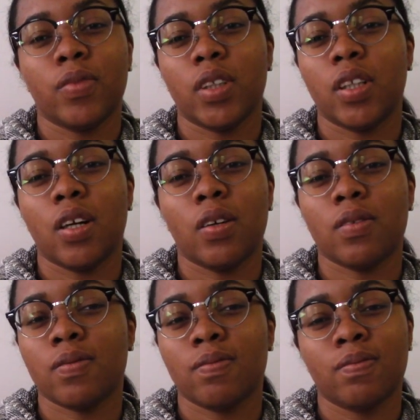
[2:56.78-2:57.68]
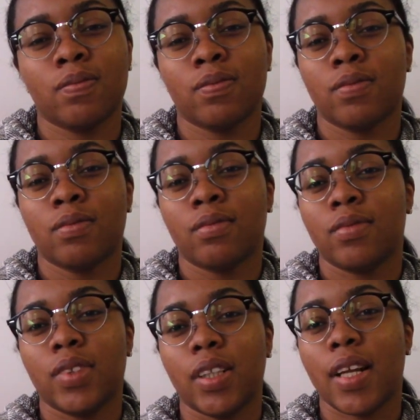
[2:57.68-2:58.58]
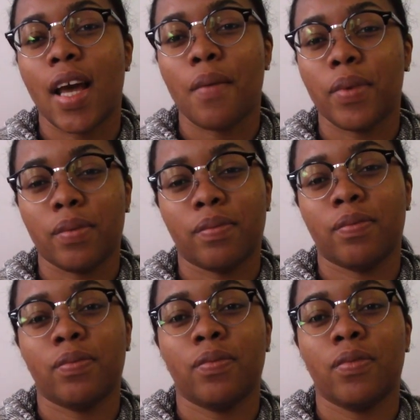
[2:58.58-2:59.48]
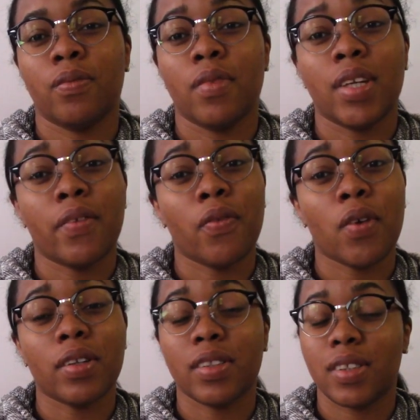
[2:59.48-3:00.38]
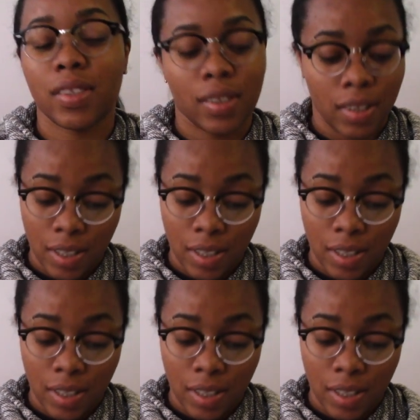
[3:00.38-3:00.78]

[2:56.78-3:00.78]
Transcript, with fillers: But no, didn't happen. Fourth.